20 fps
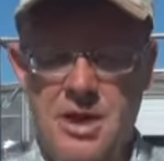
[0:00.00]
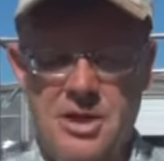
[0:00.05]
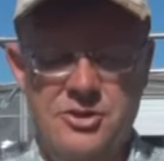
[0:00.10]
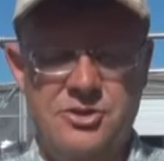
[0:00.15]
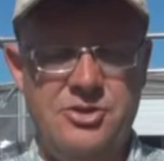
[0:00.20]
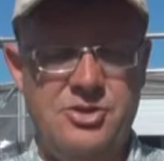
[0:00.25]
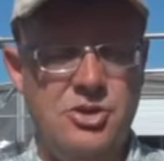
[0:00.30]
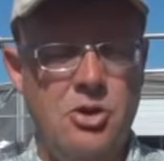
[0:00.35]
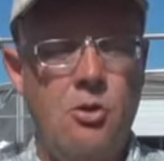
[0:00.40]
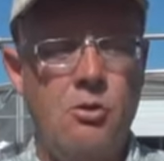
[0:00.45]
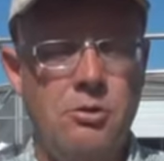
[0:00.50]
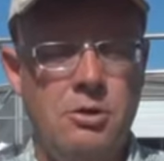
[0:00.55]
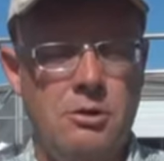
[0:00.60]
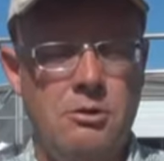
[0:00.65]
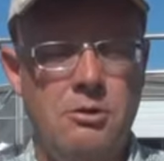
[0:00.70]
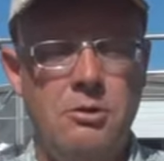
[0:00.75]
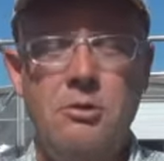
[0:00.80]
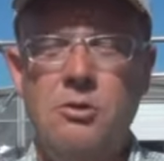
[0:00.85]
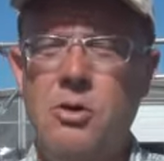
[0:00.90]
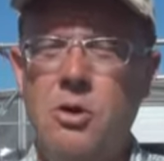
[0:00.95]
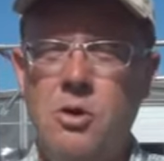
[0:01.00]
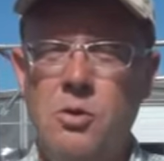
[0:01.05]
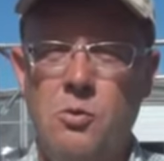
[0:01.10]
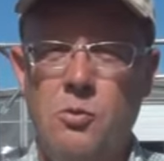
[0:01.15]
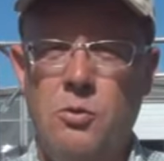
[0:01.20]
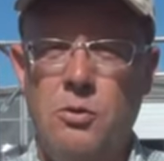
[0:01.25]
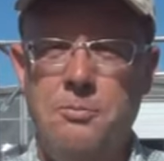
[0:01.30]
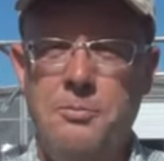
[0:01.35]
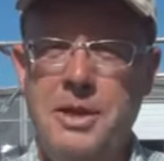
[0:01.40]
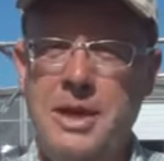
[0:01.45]
a zonal
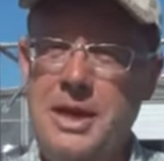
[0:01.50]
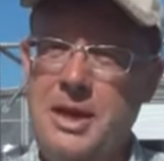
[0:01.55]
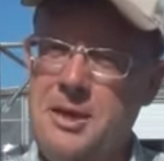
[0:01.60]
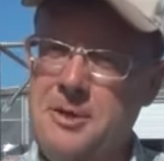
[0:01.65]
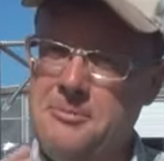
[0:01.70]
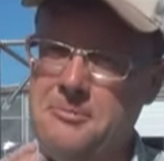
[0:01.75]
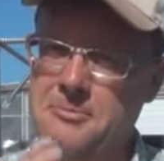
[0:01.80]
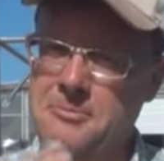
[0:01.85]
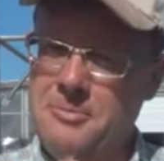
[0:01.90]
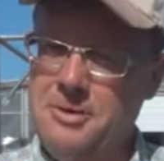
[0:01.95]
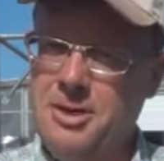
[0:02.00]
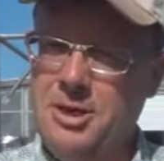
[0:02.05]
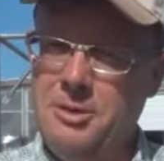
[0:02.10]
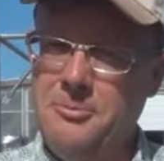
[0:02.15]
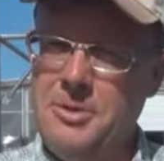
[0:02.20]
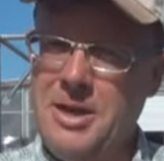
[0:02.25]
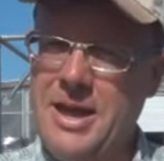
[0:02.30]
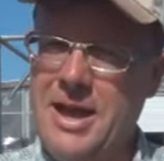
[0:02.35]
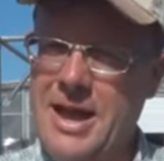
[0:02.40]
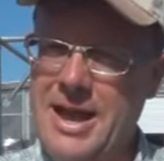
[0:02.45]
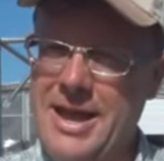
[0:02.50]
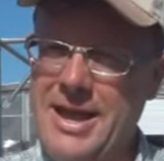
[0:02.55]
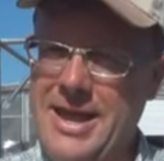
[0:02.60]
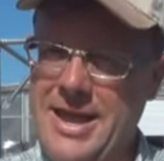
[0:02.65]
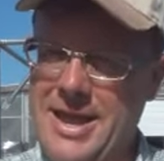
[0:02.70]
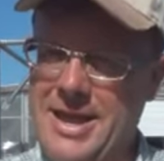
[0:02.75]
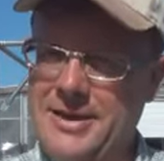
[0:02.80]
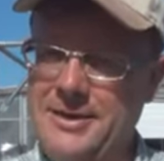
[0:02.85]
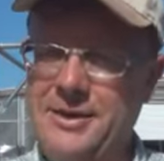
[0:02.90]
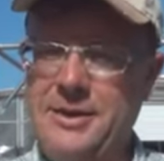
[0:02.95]
will be a little bit high
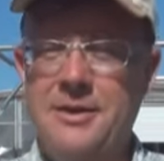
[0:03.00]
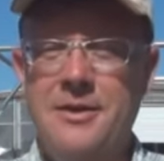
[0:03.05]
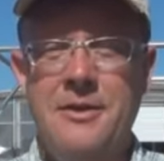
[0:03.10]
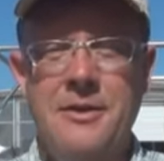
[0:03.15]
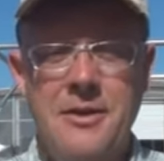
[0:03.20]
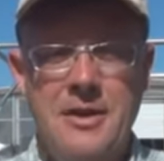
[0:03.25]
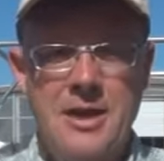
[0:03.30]
end,